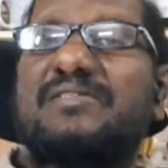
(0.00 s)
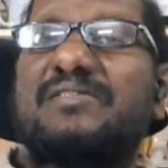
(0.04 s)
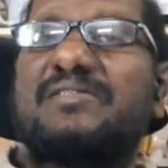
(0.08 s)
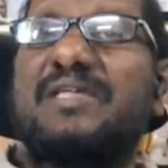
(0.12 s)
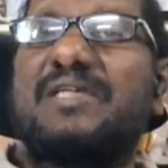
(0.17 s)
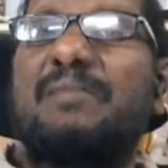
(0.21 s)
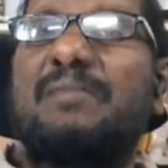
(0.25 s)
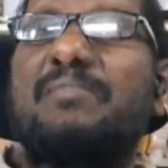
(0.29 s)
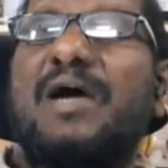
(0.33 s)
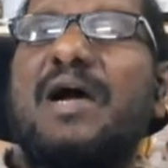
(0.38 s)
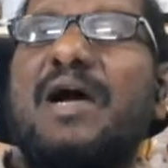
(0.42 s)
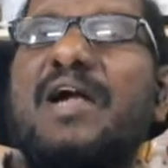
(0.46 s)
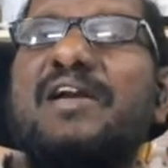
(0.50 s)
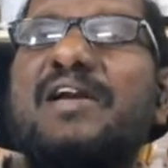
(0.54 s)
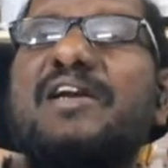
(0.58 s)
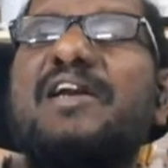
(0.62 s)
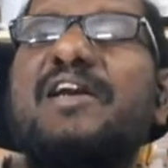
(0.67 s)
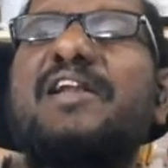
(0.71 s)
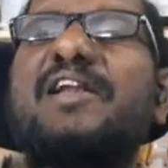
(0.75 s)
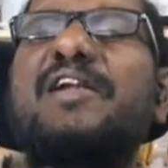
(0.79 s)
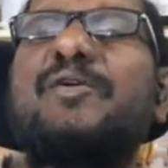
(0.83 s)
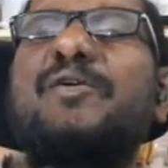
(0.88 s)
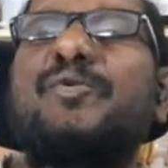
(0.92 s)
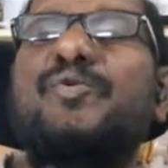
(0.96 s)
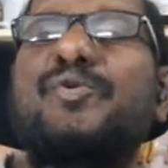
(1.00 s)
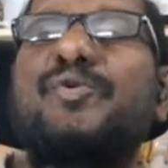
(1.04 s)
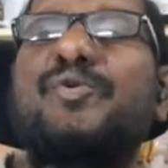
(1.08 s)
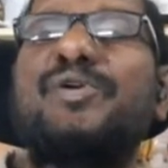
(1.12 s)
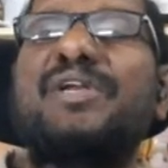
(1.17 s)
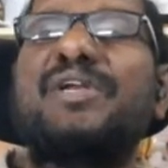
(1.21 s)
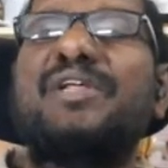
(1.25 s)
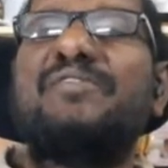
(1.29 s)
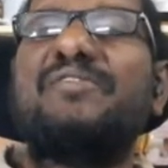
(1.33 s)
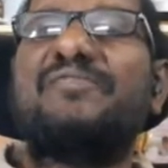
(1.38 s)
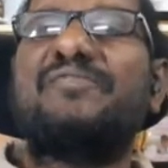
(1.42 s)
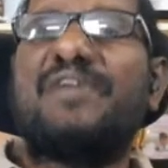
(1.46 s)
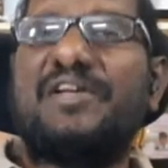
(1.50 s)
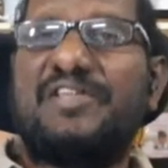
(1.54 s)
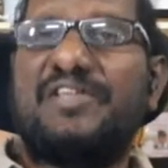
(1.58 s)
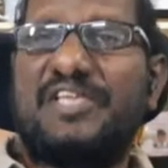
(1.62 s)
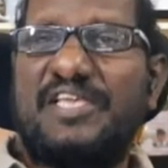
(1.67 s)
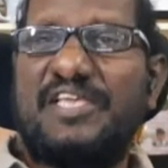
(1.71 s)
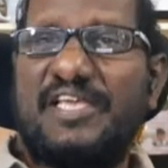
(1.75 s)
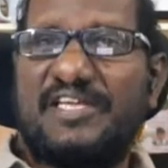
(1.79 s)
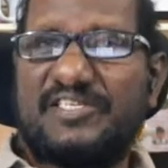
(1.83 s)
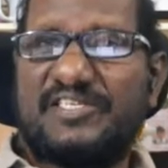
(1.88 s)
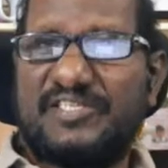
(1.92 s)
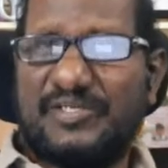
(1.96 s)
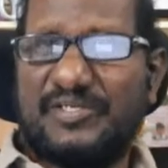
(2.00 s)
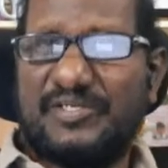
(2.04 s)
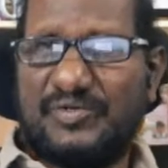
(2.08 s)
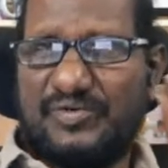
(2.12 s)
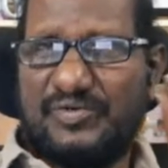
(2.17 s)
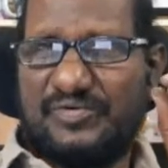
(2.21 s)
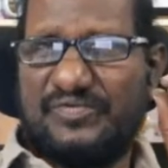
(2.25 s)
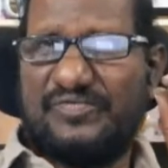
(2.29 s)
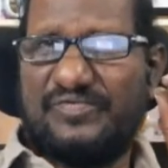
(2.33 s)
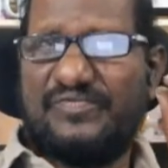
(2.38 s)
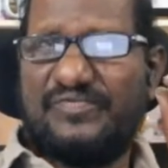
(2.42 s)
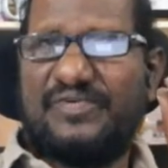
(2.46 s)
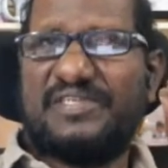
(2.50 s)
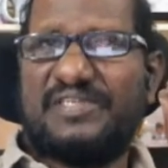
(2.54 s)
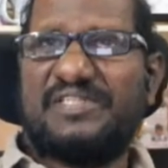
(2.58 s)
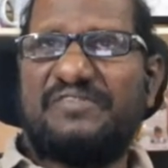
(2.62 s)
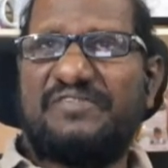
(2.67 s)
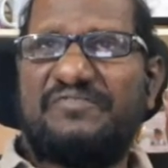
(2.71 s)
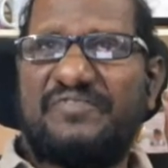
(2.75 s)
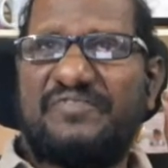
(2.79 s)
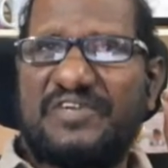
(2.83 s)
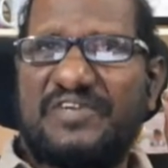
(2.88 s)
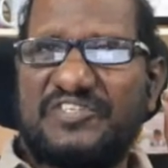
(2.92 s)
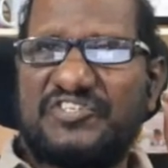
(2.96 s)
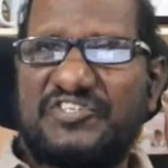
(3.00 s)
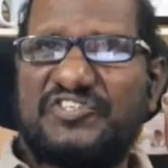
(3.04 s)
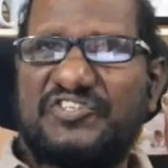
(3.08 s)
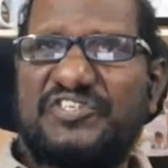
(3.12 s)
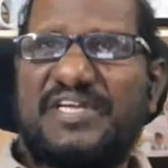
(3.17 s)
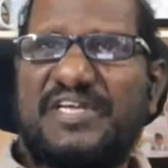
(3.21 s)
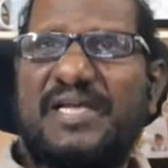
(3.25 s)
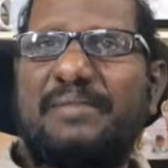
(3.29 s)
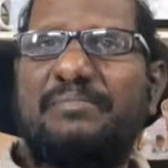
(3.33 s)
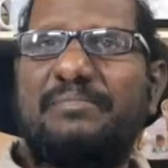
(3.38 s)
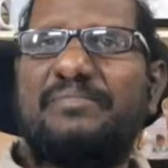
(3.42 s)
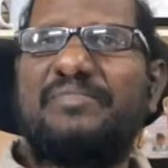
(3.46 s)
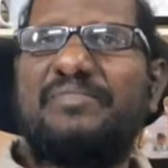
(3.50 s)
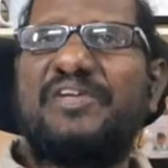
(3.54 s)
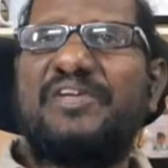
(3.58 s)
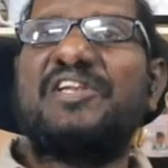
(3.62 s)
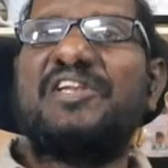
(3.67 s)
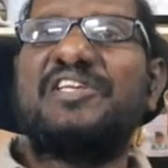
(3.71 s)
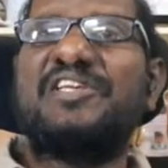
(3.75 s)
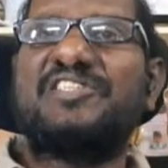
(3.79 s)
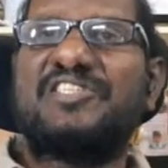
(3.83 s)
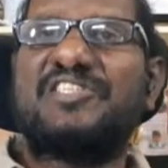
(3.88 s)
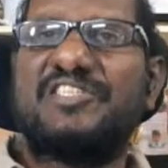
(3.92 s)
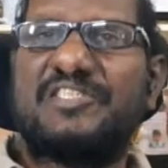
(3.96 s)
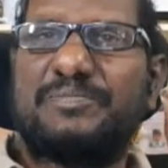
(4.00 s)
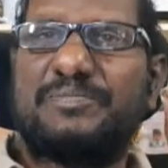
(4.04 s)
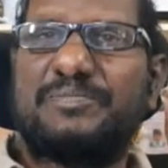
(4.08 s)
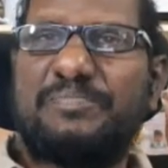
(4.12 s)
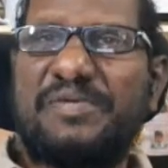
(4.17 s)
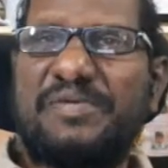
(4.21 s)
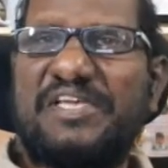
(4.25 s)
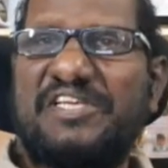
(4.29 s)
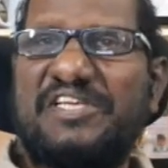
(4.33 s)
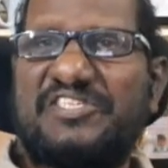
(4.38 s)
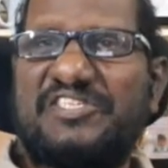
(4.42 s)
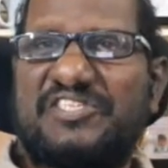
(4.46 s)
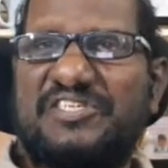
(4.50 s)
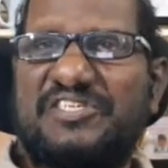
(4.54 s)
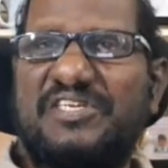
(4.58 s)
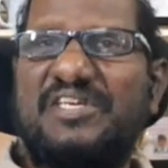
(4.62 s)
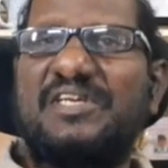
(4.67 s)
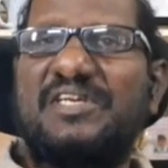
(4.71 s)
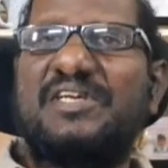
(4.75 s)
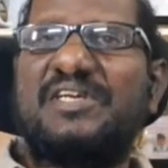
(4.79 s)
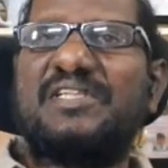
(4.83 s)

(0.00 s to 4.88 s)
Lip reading: some 125 years ago, for the first time in his speech,